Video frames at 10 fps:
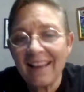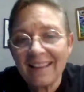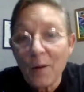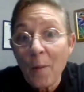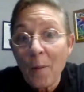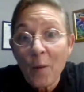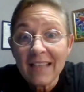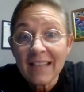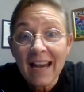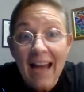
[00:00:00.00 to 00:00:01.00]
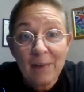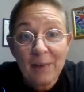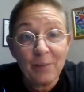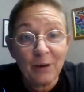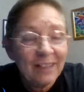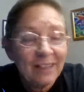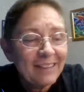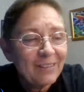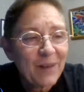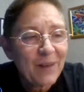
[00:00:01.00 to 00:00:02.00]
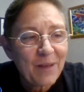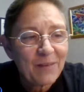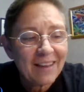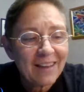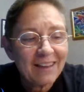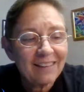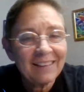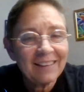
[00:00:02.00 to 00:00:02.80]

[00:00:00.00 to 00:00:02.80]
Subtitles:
So I'm always kind of hyper when I'm in there.